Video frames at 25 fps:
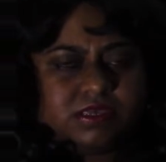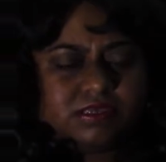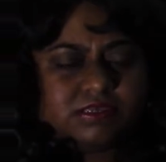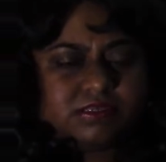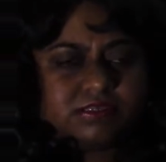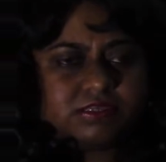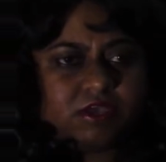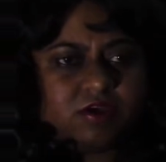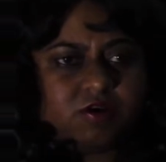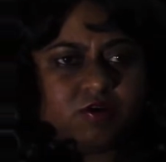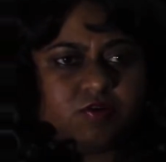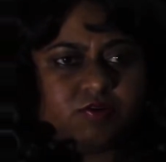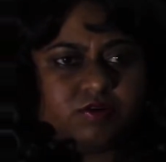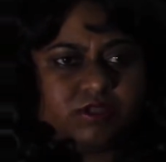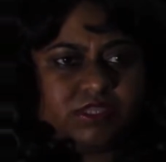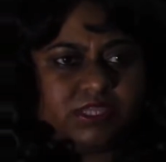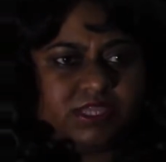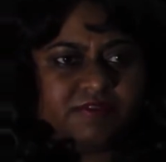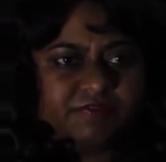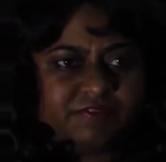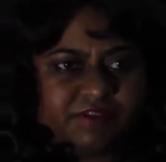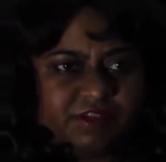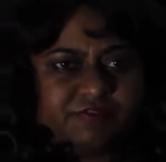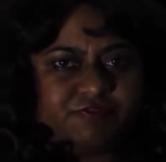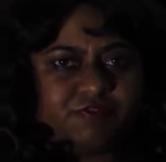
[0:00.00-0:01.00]
So
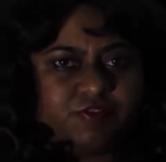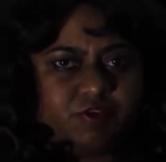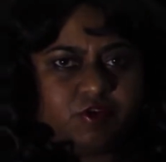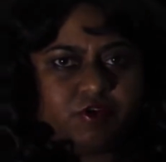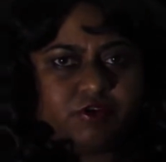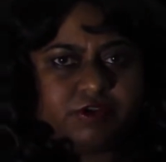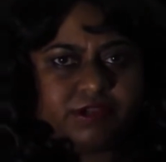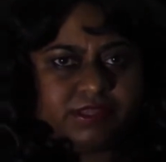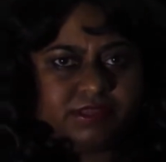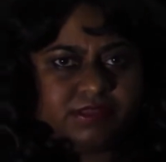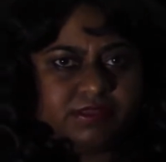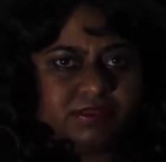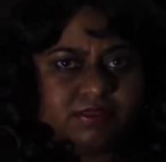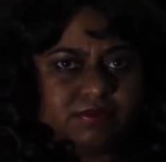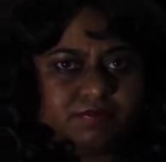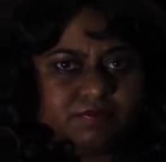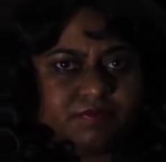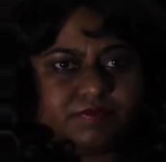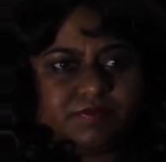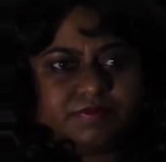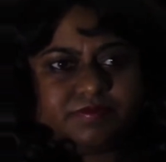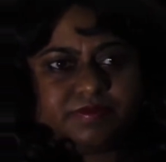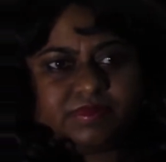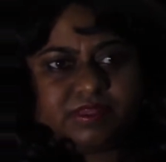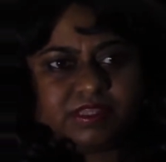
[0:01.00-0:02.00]
even if you're in
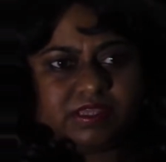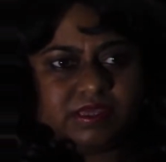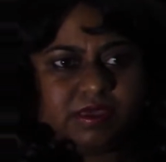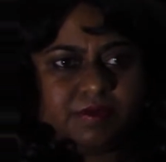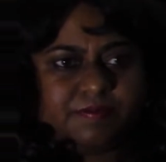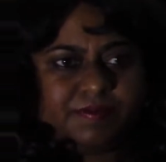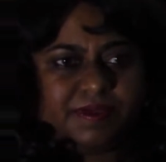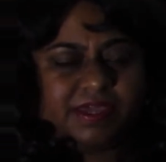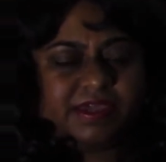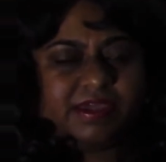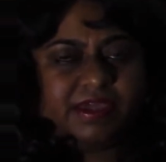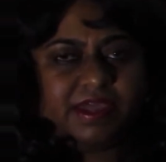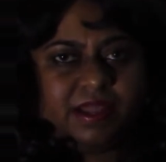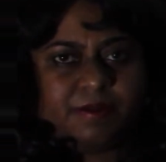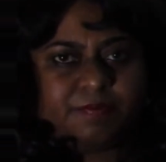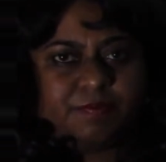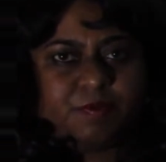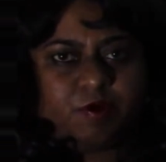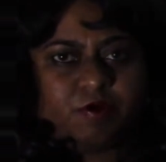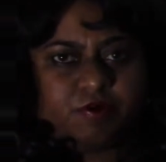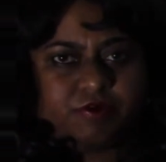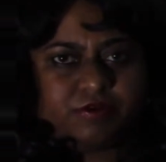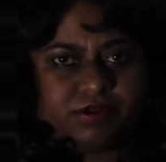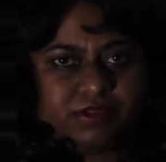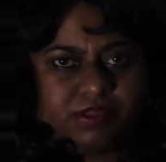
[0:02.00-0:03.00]
a big
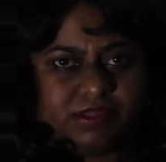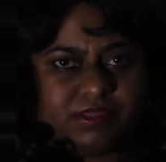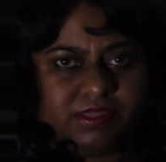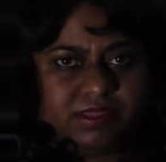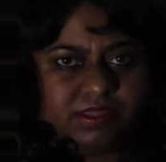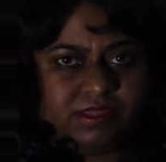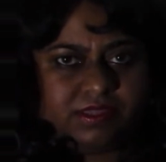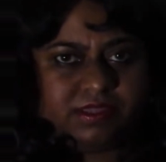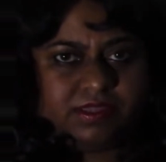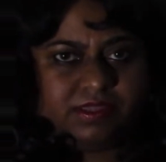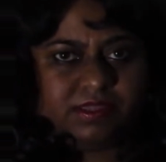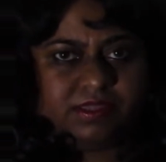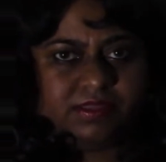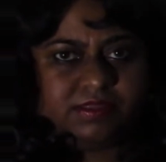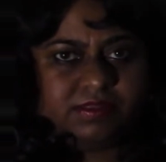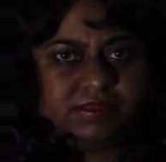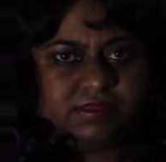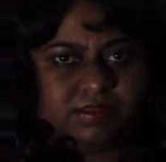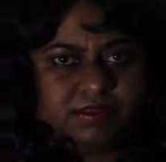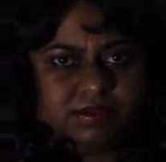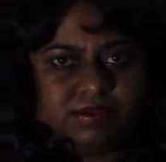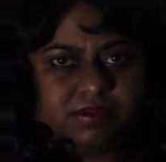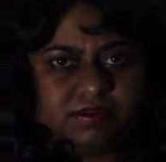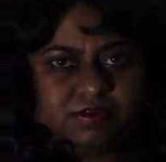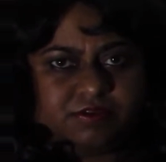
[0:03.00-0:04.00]
airport in
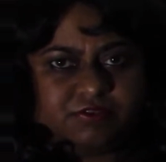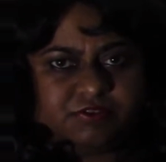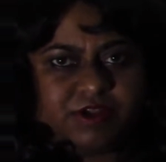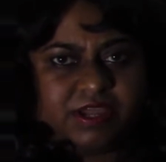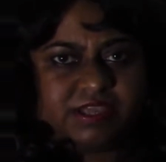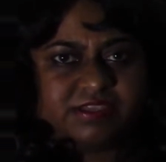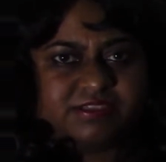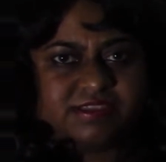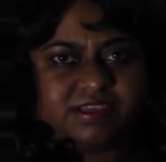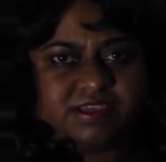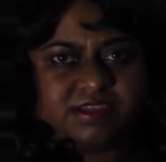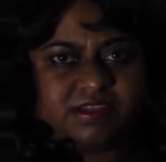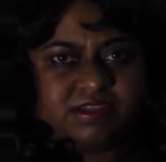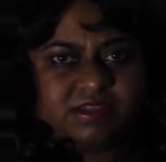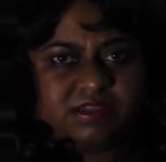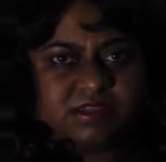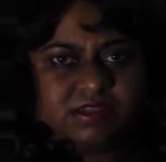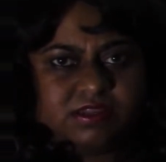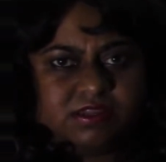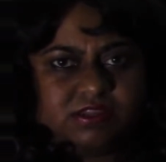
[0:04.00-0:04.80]
the transit,